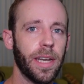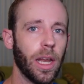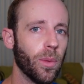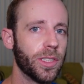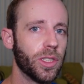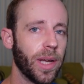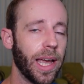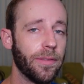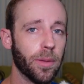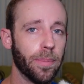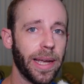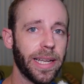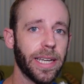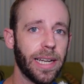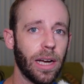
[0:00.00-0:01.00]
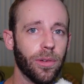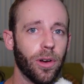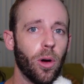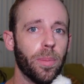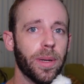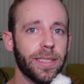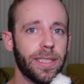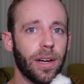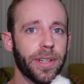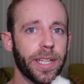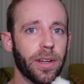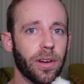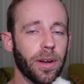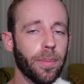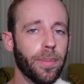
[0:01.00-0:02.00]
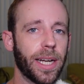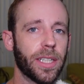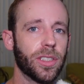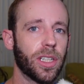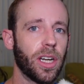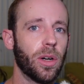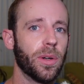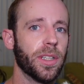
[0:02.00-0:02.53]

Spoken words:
Now, once you have your bank account open down here in Mexico,